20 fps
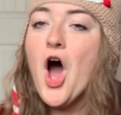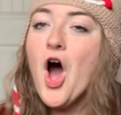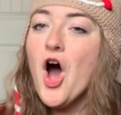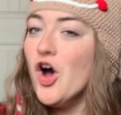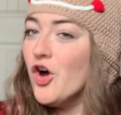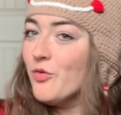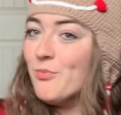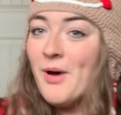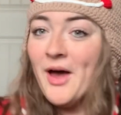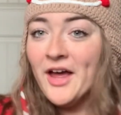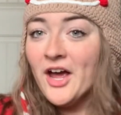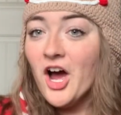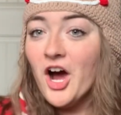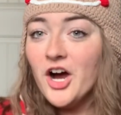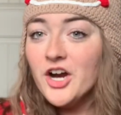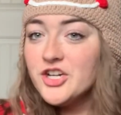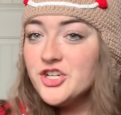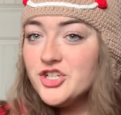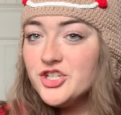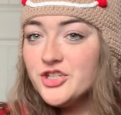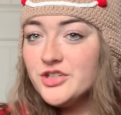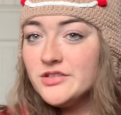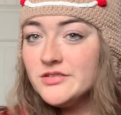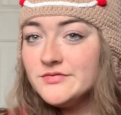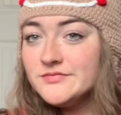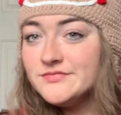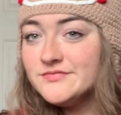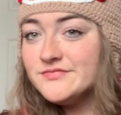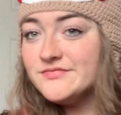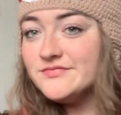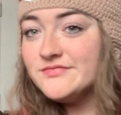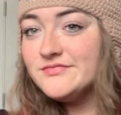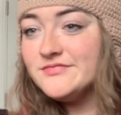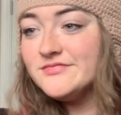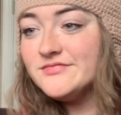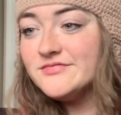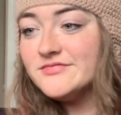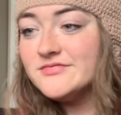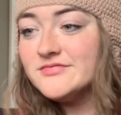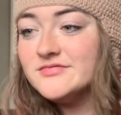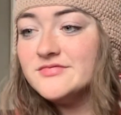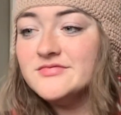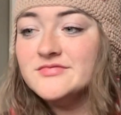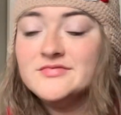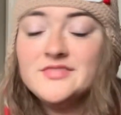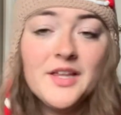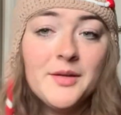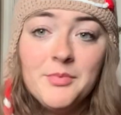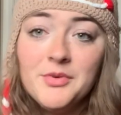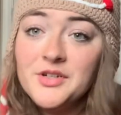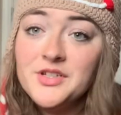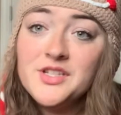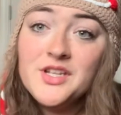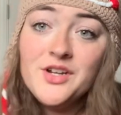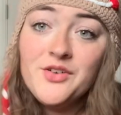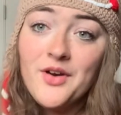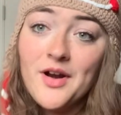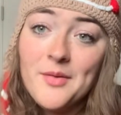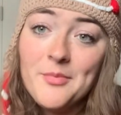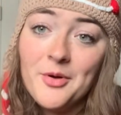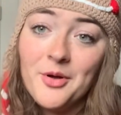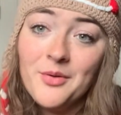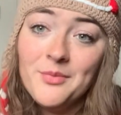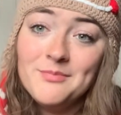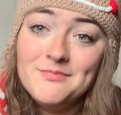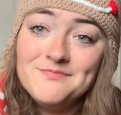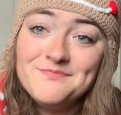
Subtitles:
Oh my gosh. That book is incredible.